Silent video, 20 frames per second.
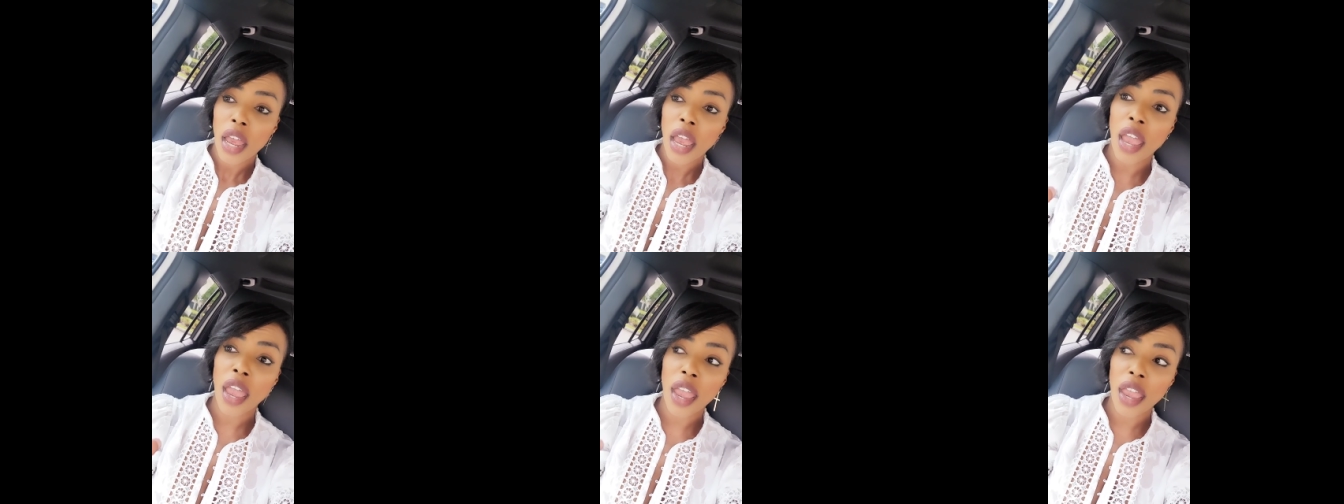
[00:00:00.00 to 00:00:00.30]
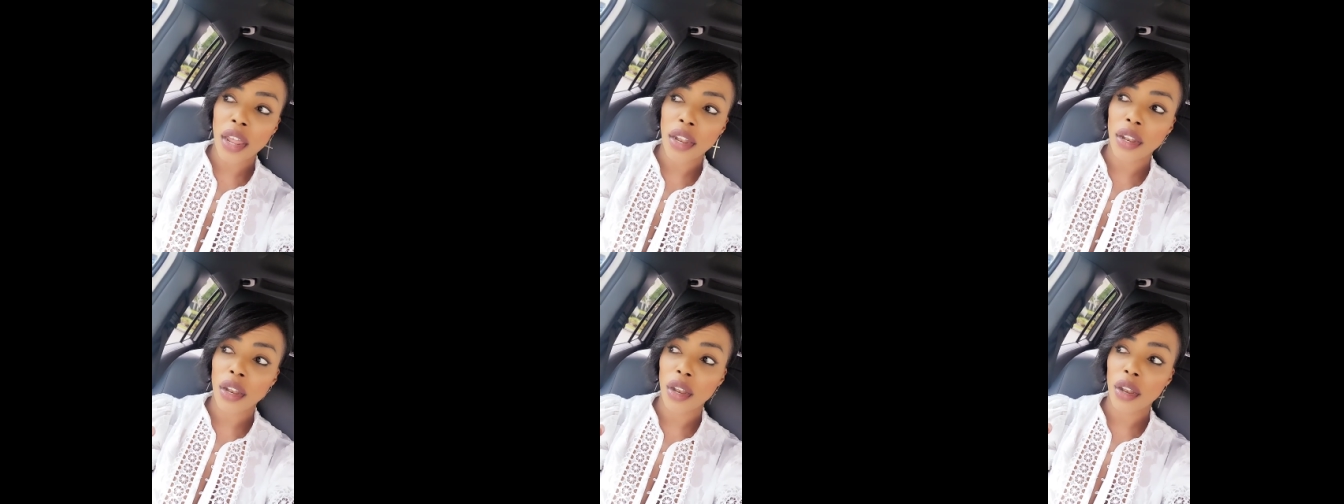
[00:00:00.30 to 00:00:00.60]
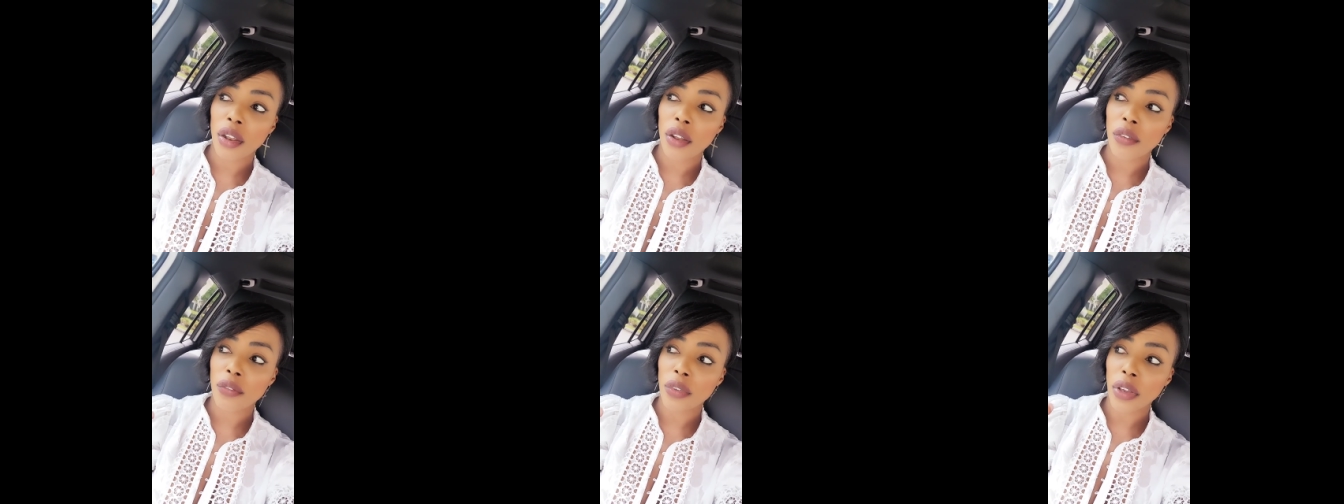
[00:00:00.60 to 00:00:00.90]

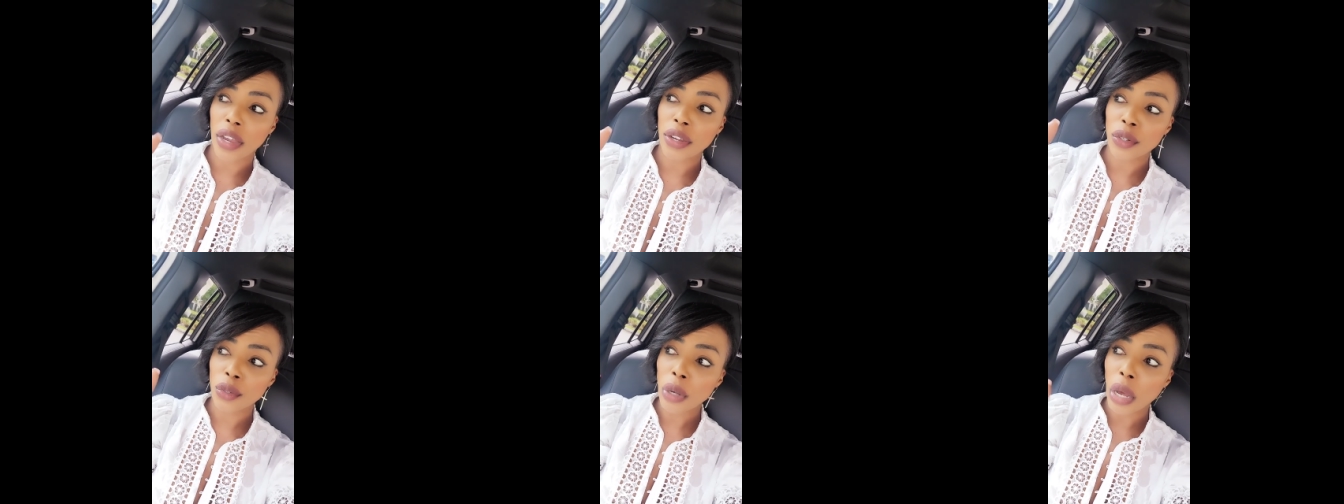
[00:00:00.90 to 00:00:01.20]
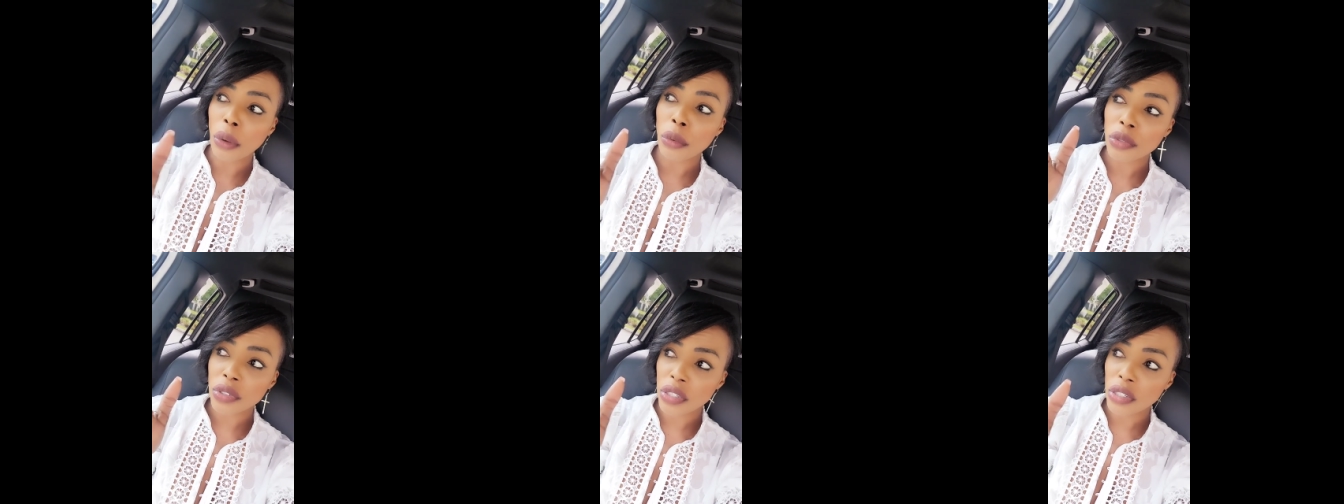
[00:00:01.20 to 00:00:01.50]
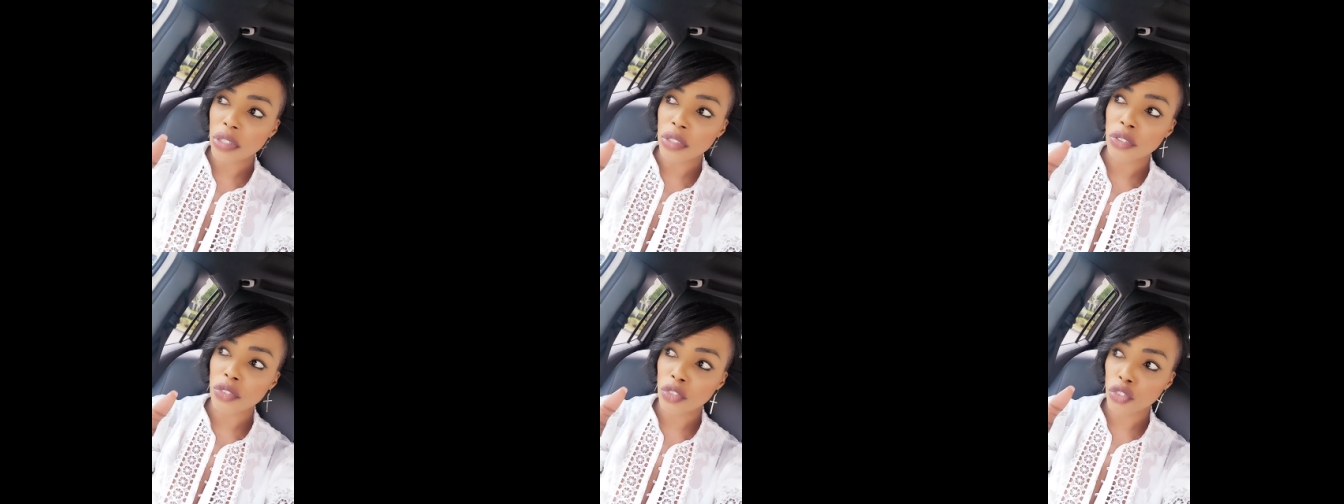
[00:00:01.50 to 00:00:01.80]
And I knew I was
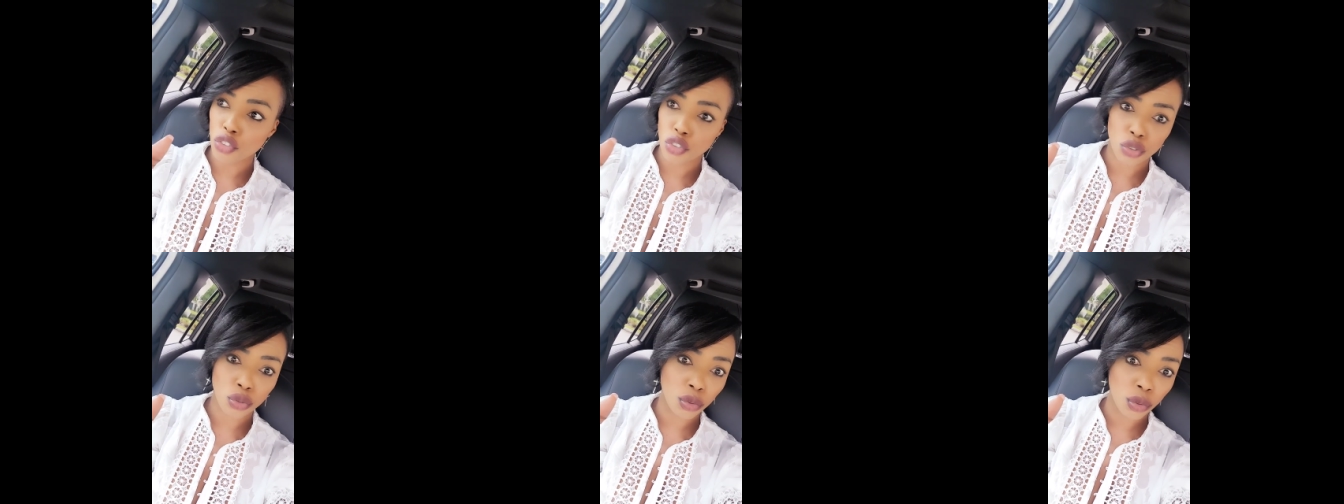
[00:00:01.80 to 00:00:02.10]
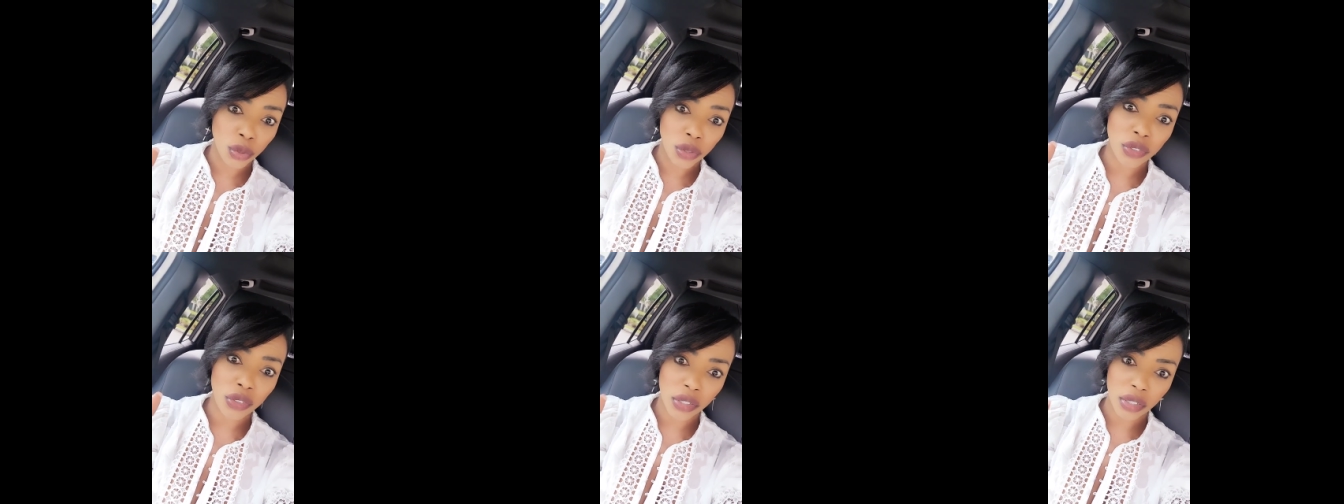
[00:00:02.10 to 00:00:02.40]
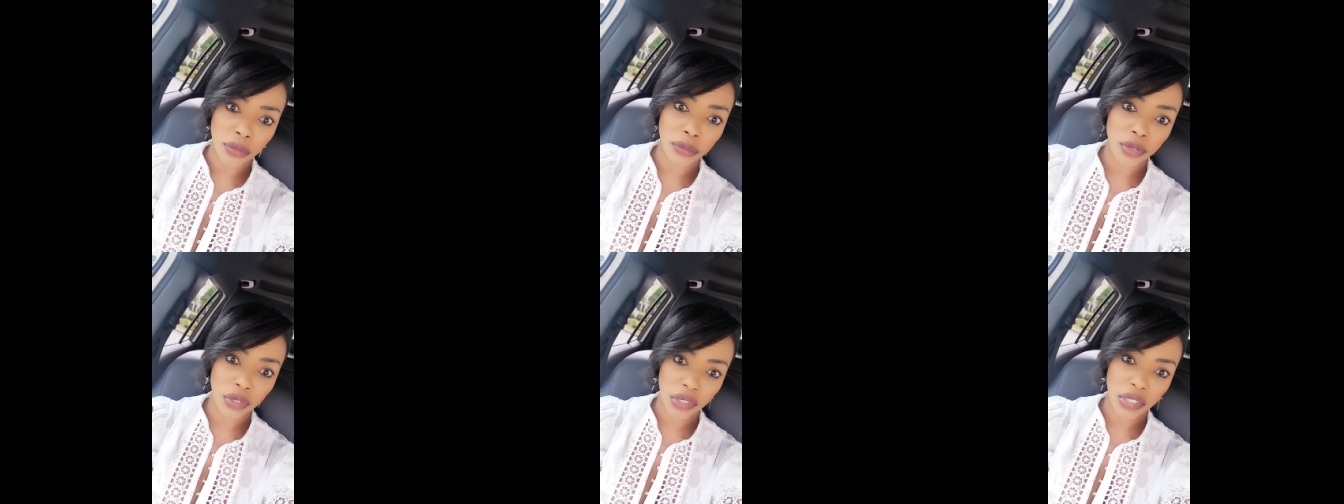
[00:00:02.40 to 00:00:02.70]
in a Jerusalem